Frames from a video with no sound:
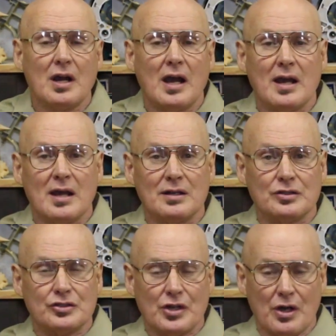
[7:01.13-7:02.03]

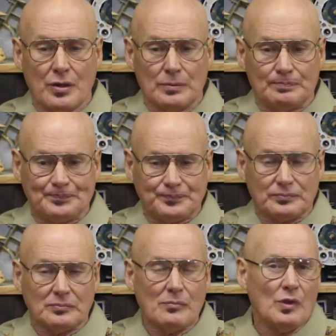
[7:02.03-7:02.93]
And so
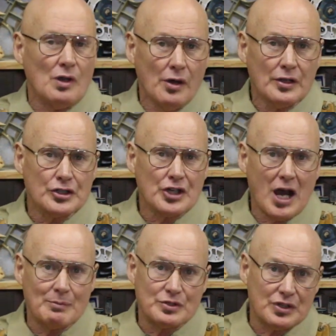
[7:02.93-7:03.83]
other
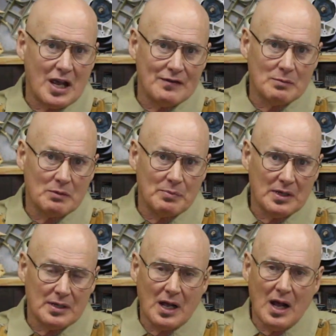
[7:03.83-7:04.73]
shops gave him a
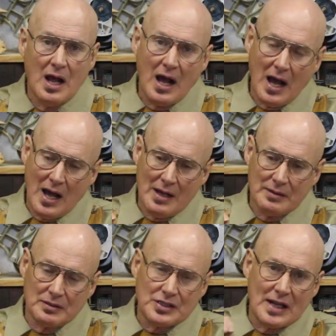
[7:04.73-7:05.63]
bid
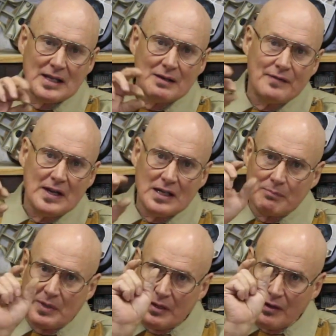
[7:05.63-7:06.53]
on taking a venting
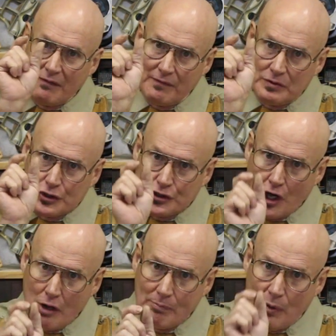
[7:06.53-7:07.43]
bit, a
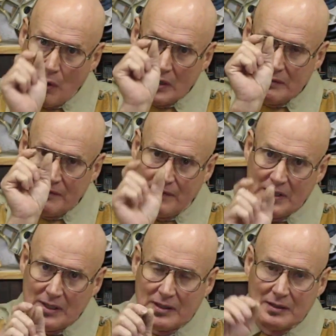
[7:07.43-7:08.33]
sharp-pointed
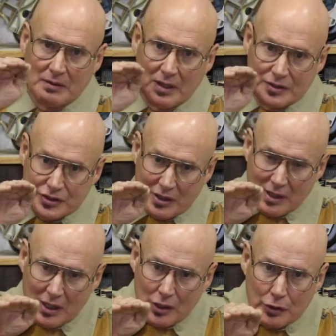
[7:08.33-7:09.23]
bit that cuts a
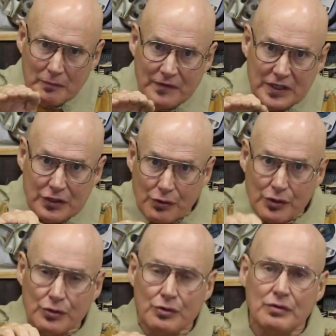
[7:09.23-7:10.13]
V
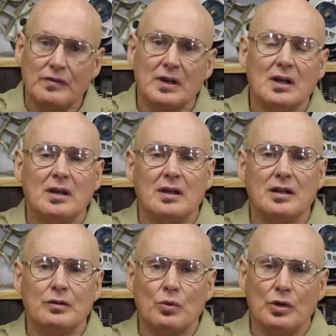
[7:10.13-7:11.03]
groove
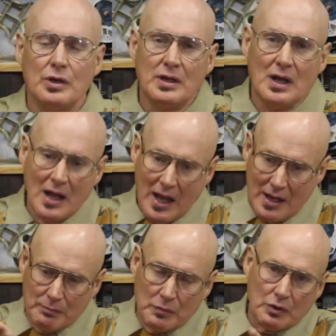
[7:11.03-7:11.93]
in wood,
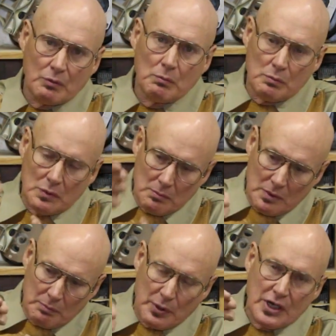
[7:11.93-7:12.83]
and
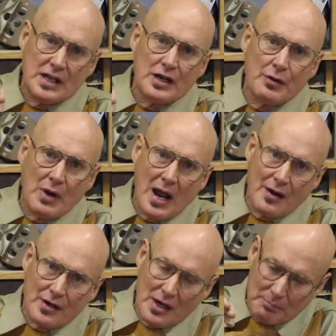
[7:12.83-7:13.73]
putting it in a
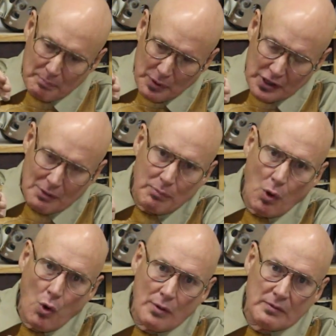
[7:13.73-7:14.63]
router and putting a
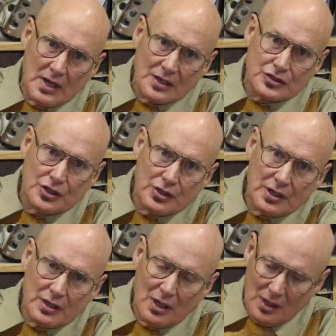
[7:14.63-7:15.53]
board next to
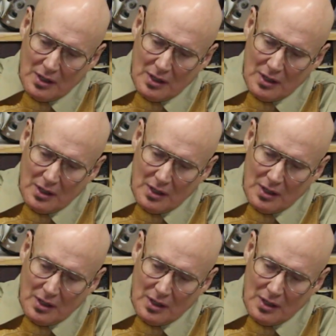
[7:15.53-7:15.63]
the